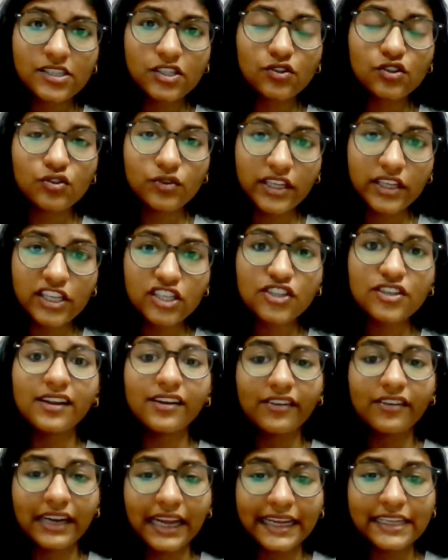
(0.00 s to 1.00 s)
judicial
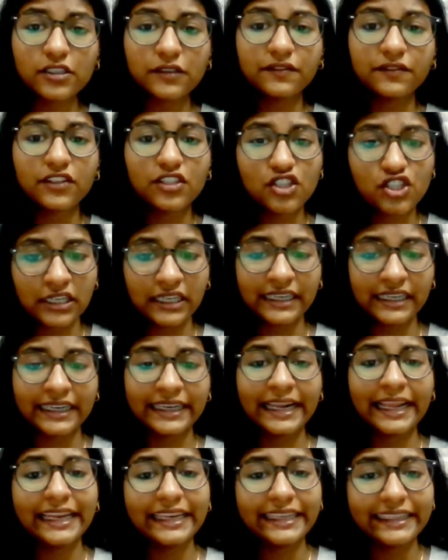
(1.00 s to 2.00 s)
rights of the children
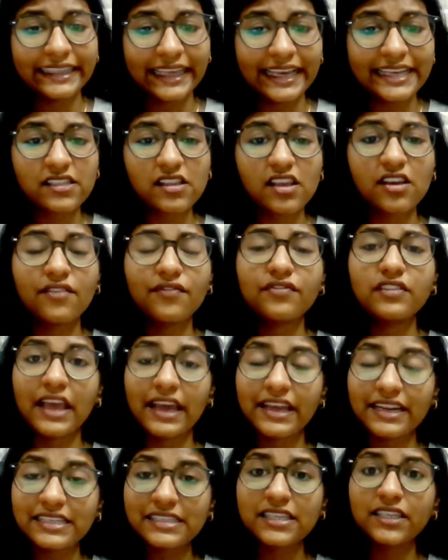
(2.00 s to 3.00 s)
in case if
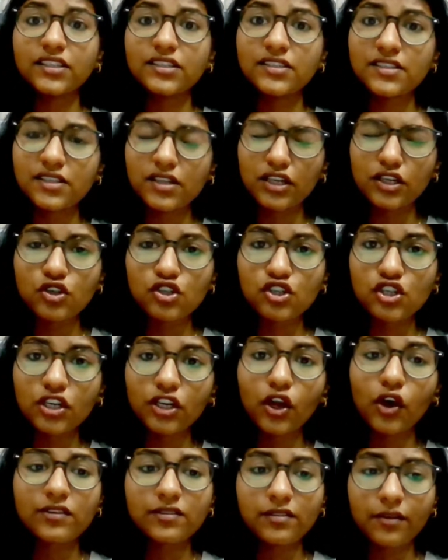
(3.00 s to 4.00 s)
there is a dissolution
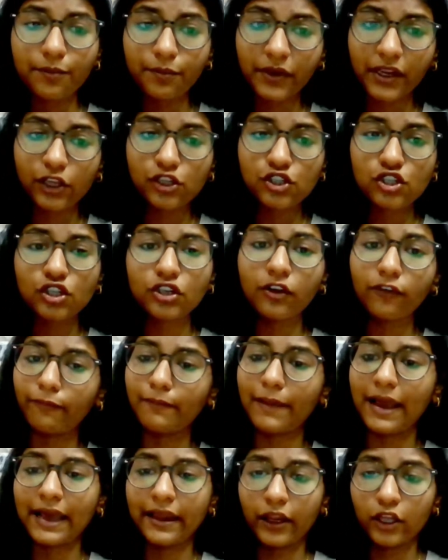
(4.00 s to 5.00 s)
or separation of
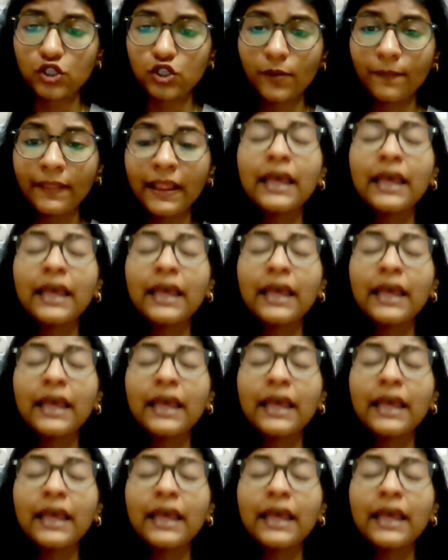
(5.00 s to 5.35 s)
marriage.